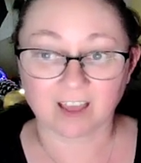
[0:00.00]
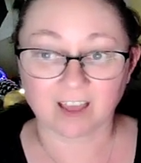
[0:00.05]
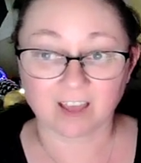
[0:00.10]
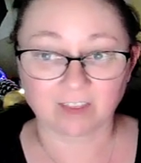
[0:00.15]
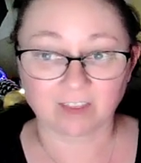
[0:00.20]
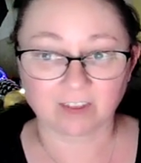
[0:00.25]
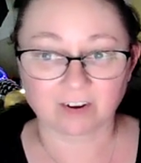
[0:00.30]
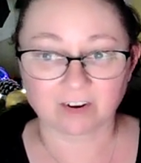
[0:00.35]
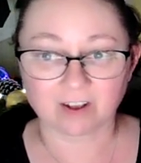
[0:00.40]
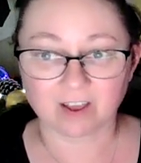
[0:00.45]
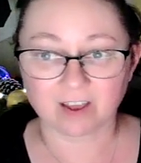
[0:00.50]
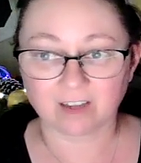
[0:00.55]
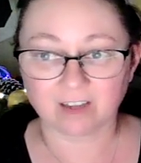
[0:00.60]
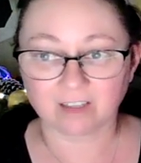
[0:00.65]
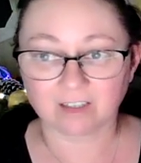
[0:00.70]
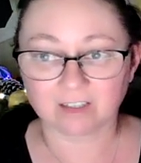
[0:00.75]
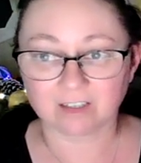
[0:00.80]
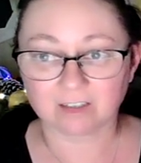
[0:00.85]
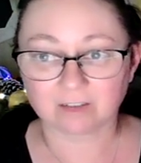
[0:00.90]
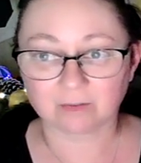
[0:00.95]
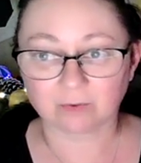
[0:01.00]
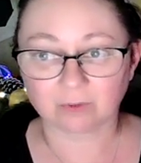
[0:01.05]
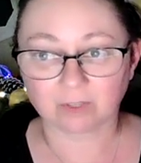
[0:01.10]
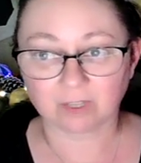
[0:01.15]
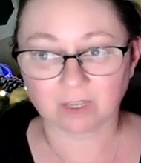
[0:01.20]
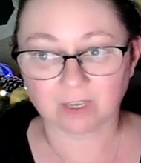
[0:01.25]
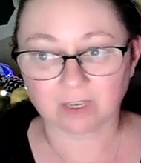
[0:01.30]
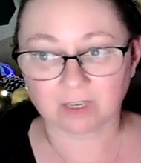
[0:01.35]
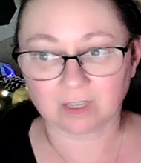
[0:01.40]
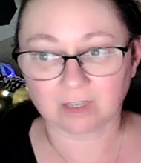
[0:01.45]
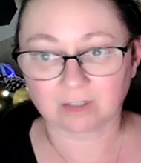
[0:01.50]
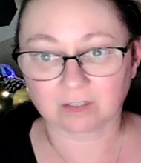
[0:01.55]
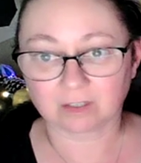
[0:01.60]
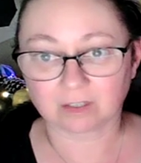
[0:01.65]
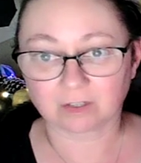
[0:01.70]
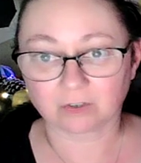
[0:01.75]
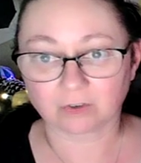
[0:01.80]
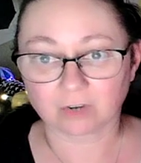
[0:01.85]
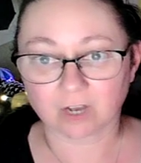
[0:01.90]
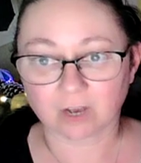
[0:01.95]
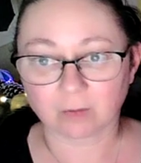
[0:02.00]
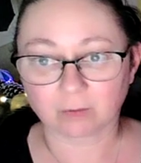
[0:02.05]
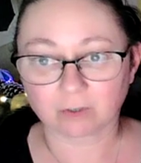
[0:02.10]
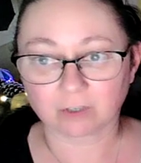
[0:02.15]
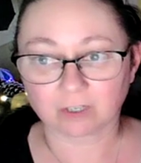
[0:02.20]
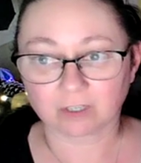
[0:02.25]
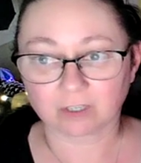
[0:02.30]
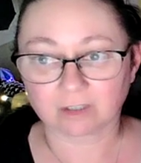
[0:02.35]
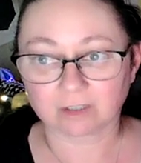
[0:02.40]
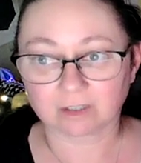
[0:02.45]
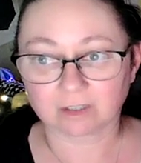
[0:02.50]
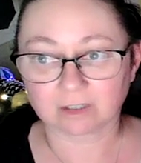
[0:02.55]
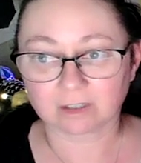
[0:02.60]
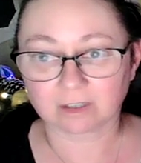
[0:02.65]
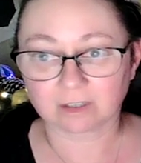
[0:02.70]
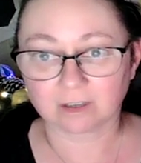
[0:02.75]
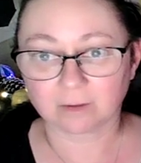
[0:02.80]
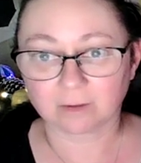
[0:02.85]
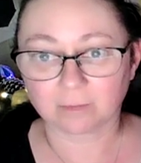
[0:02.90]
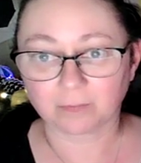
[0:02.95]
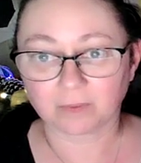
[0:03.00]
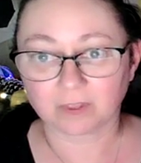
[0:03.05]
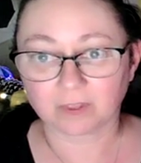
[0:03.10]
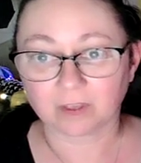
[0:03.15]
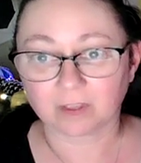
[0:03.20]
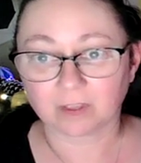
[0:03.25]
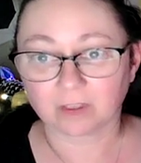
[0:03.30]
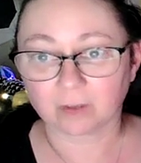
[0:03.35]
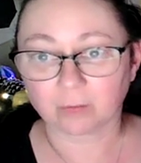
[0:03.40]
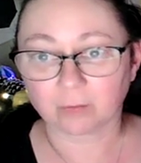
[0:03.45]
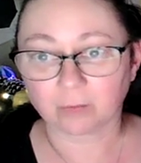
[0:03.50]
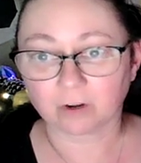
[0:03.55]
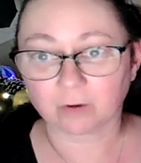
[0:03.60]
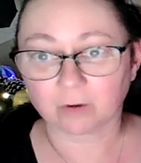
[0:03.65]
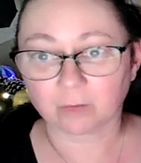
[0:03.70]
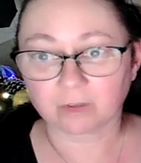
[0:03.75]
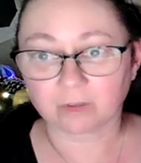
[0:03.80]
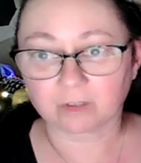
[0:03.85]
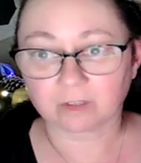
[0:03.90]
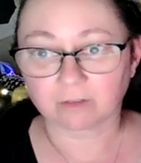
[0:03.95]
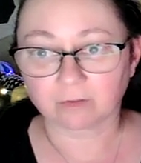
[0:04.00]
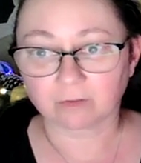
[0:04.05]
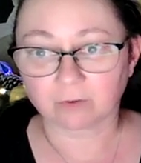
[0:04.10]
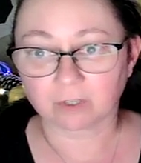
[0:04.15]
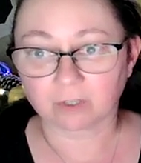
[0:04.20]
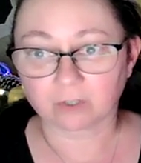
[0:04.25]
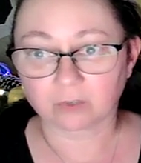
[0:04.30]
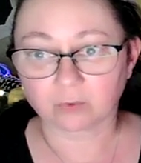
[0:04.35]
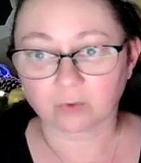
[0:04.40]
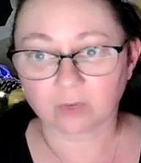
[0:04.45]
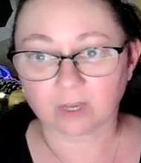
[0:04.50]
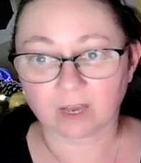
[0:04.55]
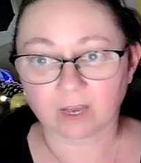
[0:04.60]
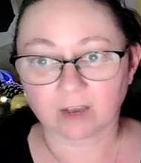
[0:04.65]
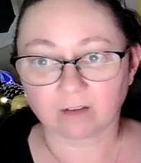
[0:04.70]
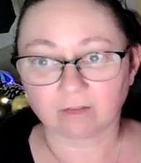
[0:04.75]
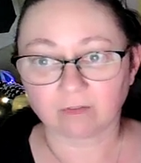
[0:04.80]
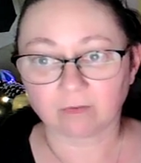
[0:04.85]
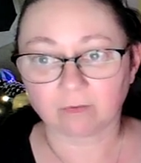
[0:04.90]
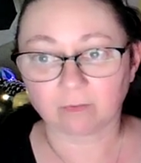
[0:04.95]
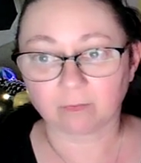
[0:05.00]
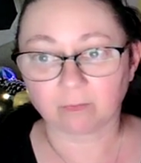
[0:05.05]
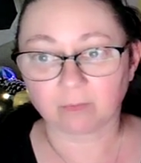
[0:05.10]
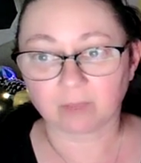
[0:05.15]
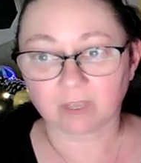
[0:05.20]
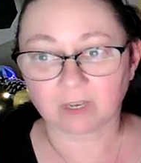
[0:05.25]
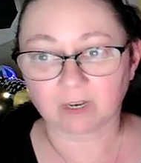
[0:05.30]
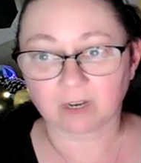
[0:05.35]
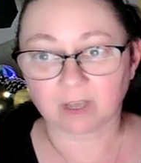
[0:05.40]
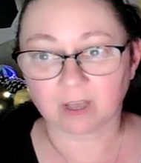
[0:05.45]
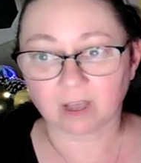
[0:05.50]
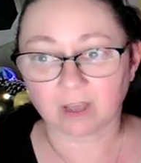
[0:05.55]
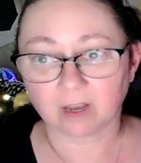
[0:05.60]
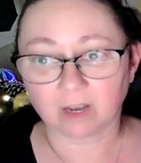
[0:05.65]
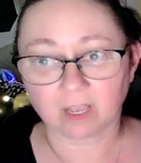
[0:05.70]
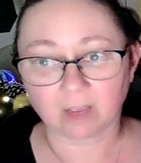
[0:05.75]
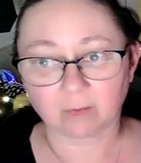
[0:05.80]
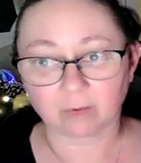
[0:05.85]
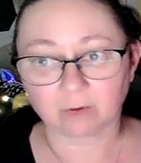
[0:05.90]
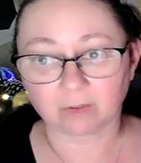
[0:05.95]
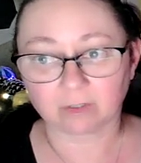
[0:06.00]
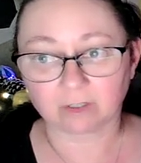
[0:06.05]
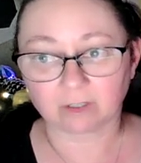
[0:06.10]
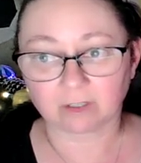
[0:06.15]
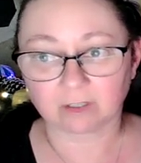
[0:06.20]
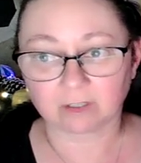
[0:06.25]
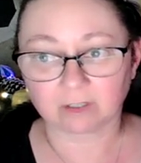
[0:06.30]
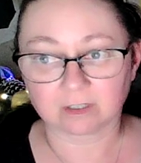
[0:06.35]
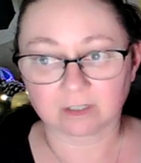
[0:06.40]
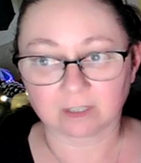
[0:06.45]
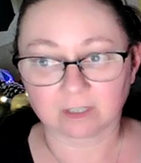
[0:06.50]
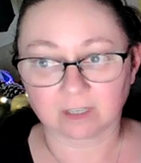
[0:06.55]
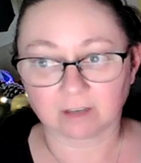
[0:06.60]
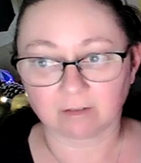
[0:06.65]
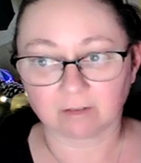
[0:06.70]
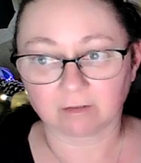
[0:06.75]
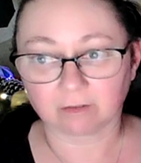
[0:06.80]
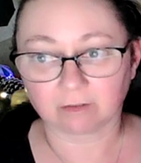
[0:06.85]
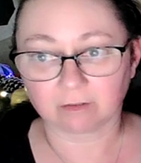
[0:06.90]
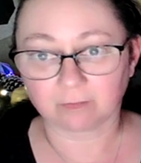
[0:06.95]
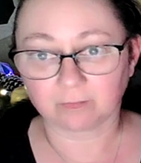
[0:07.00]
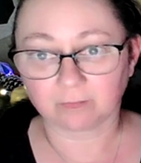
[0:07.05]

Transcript: and their heads with hideous contraptions, the purpose of which we have been unable to conceive.